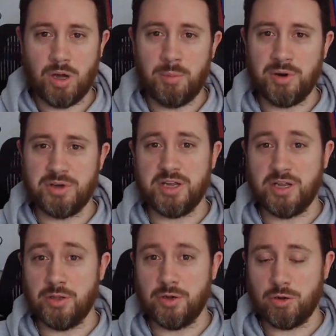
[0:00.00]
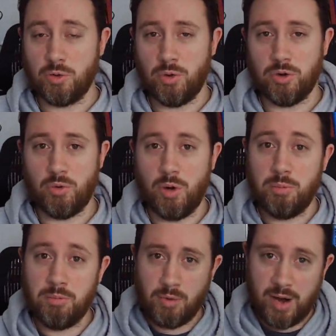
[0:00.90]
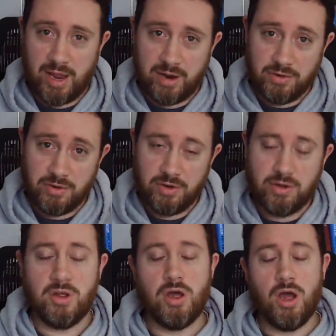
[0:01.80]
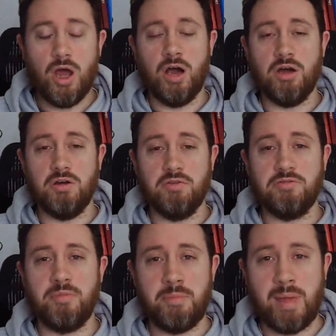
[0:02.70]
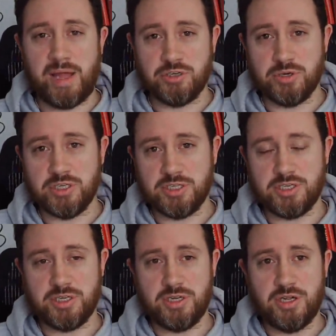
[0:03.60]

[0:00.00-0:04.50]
a particular quote-unquote brand of mattress.